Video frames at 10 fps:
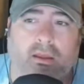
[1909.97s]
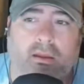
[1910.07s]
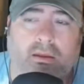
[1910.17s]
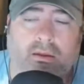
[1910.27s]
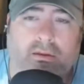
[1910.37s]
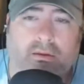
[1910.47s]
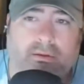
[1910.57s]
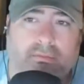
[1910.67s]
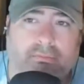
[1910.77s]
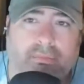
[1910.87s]

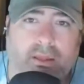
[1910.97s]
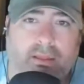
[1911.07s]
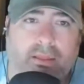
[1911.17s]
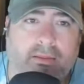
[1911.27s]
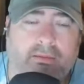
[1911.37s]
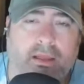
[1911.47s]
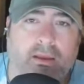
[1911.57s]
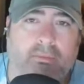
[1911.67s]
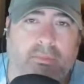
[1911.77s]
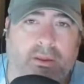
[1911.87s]
And that's kind
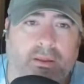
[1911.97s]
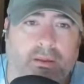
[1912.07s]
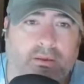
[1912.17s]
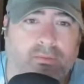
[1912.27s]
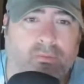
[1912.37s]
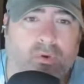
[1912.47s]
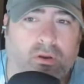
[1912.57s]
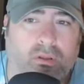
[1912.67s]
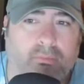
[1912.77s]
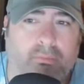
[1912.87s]
of been one
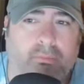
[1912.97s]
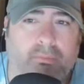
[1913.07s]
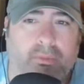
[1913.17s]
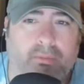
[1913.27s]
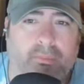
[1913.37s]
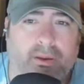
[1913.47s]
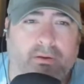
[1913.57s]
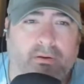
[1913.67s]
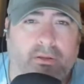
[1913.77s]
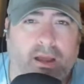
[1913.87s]
of the
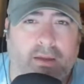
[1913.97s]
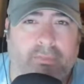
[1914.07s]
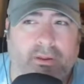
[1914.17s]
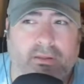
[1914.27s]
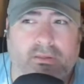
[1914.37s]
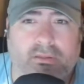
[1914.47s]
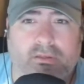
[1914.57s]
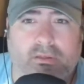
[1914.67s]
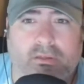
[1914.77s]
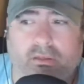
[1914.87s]
bigger
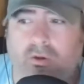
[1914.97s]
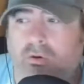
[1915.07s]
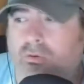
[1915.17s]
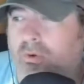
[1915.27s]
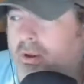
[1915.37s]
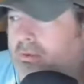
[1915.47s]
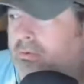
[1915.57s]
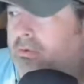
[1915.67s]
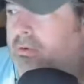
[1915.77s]
topics going around